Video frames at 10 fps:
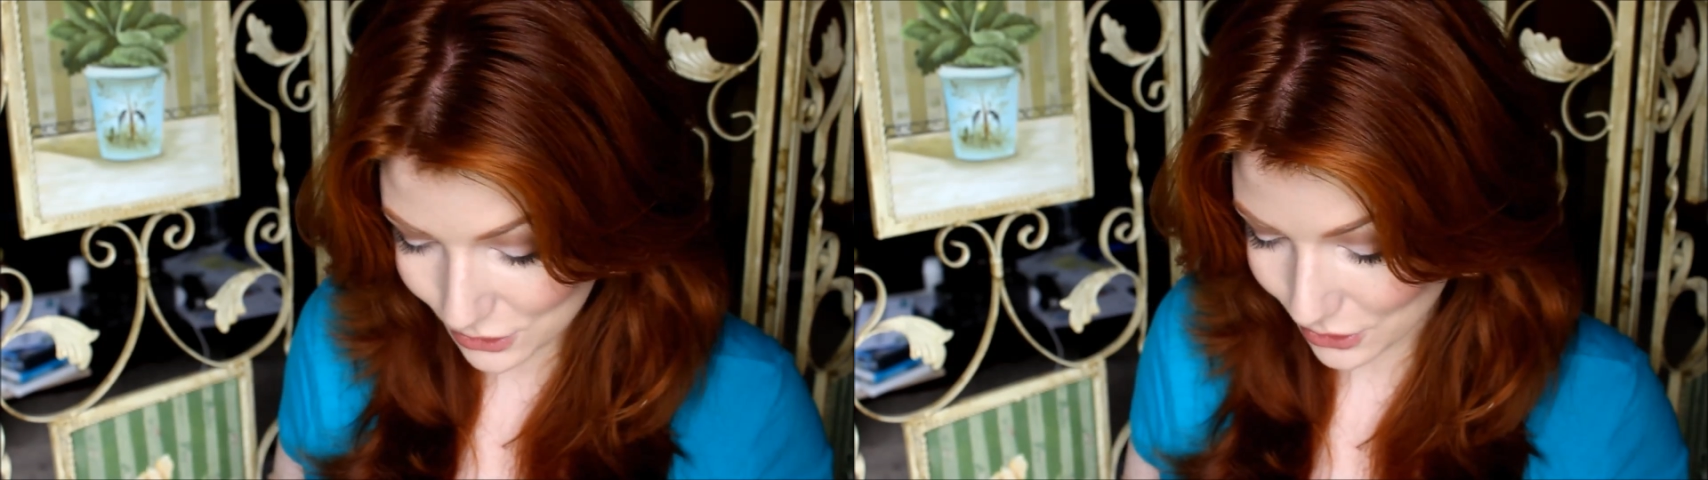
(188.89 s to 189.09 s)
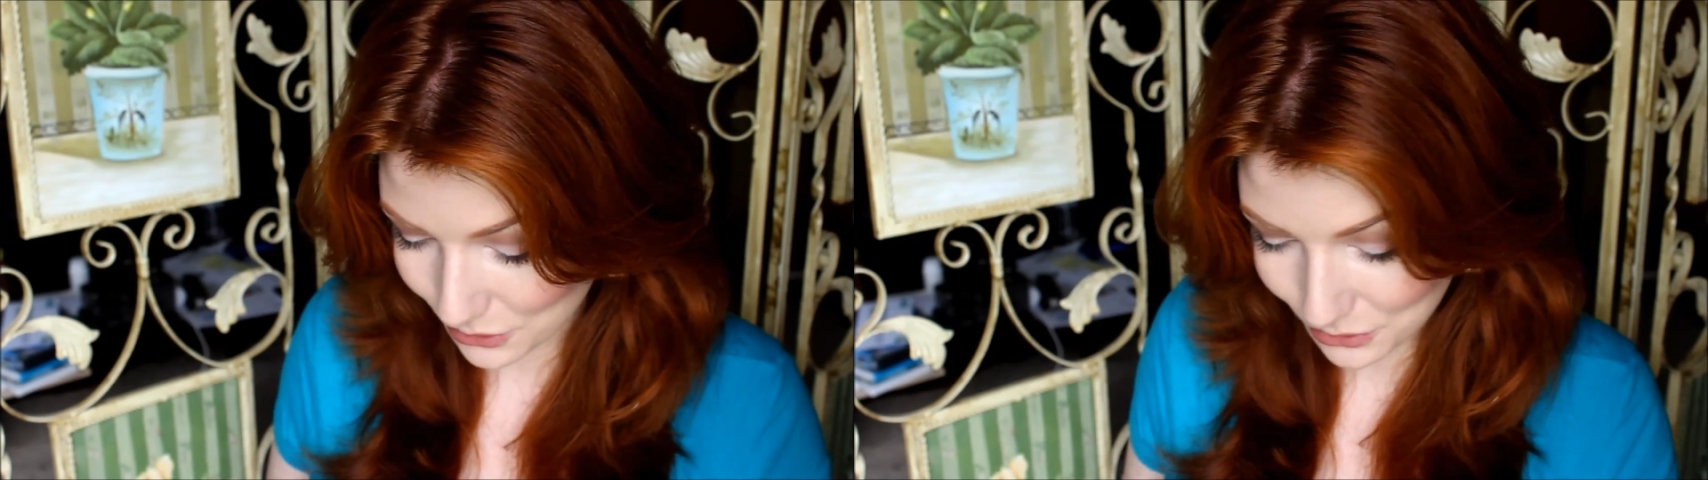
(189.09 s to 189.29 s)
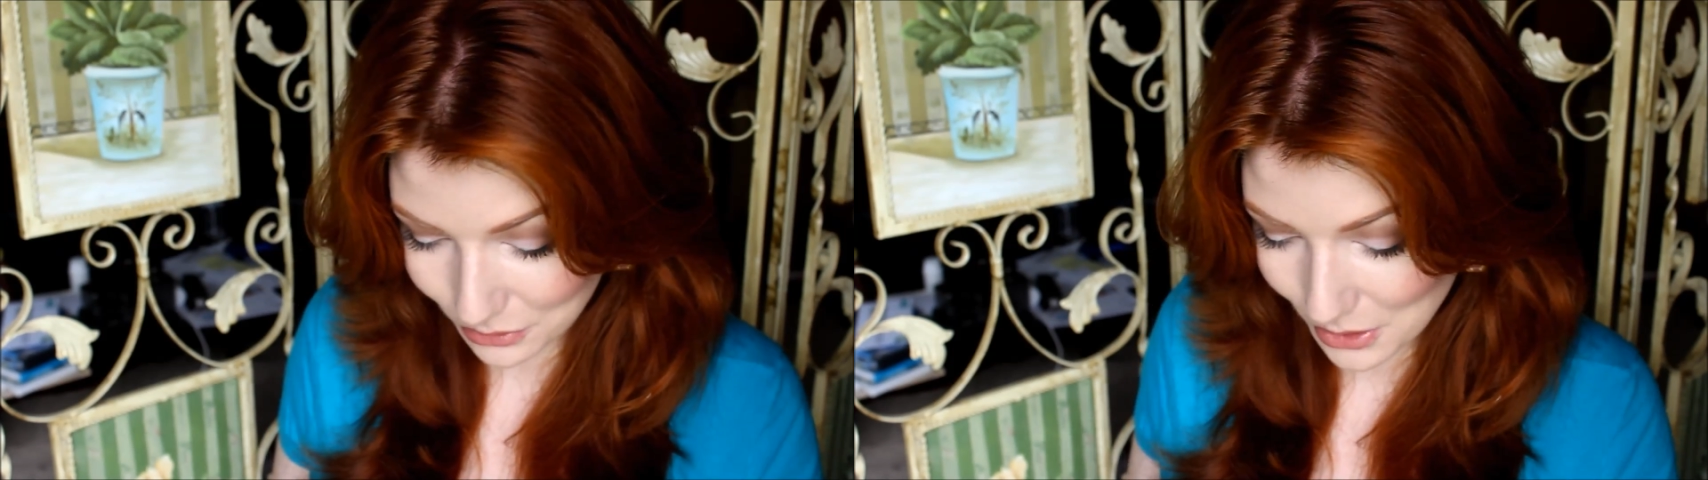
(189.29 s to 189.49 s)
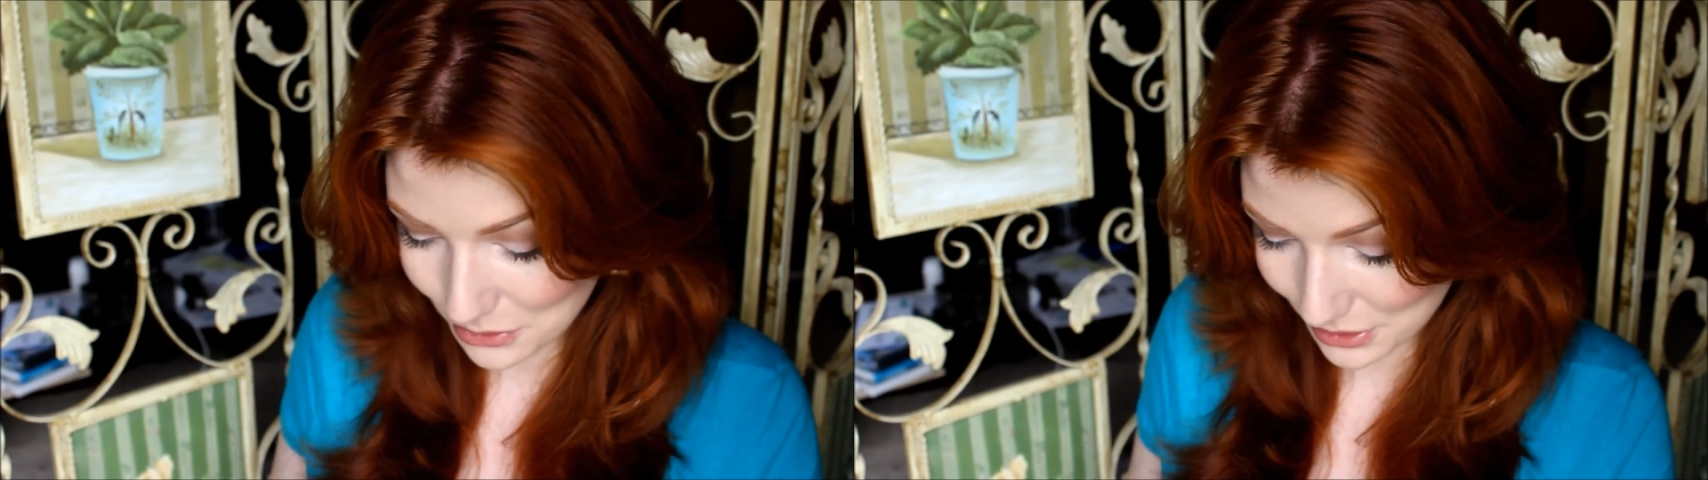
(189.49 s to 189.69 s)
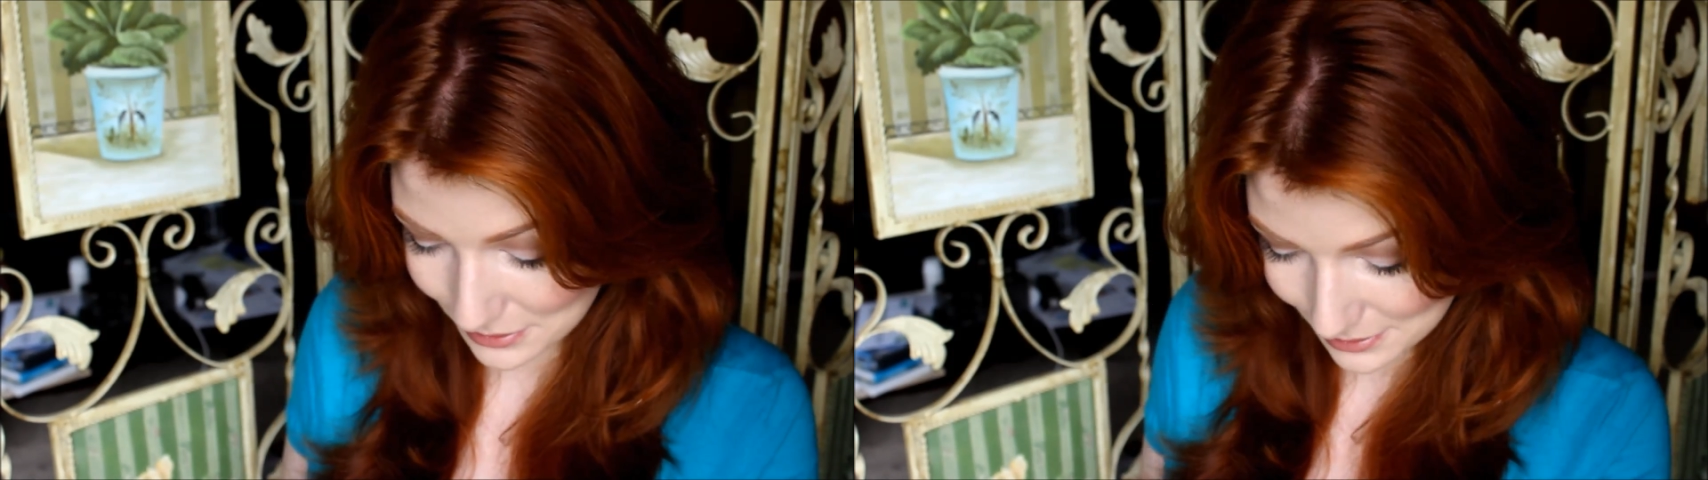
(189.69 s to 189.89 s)
show you
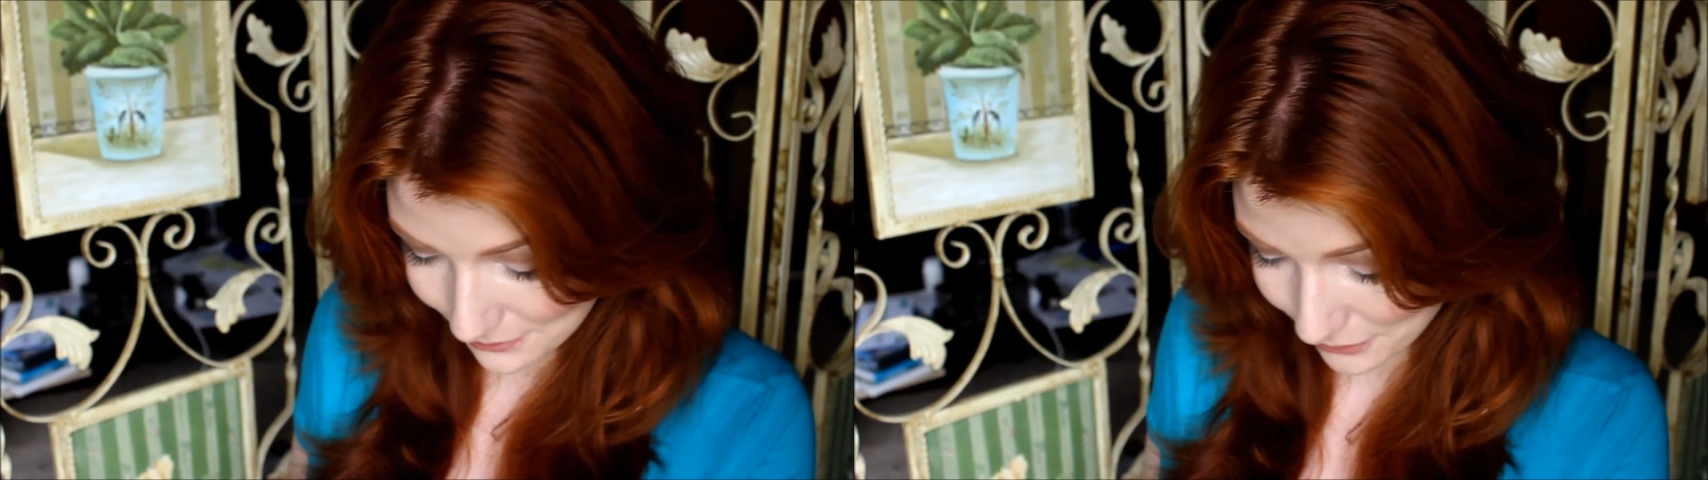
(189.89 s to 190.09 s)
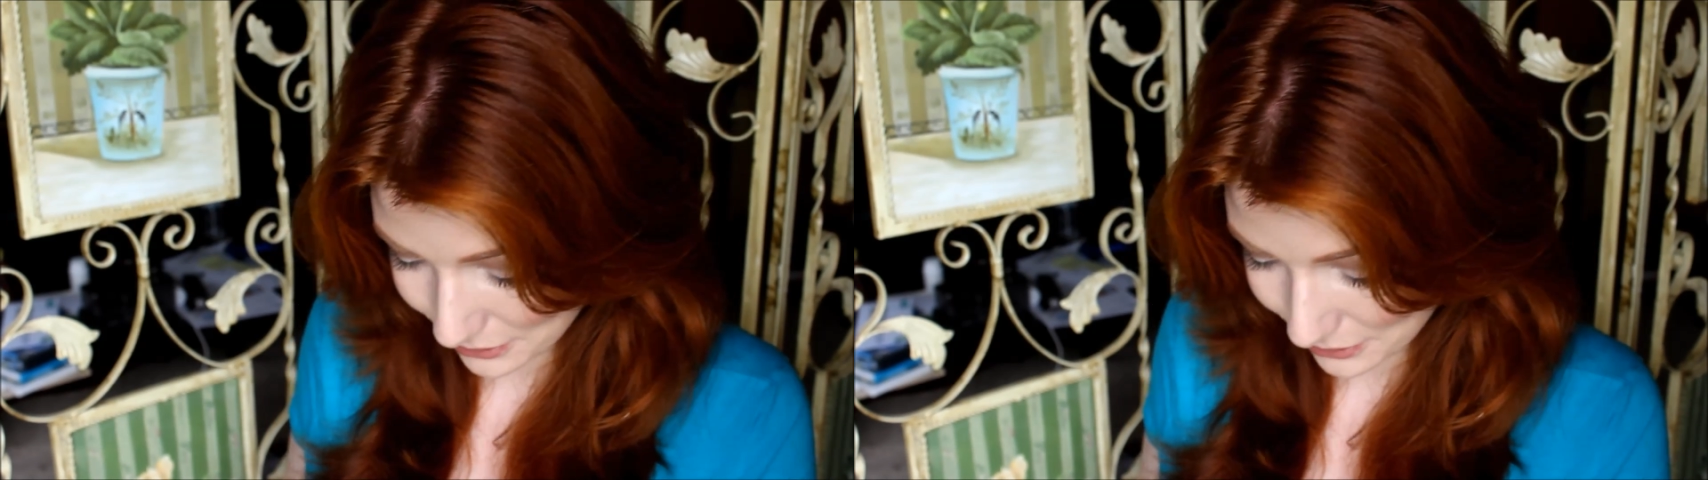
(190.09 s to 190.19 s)
lotions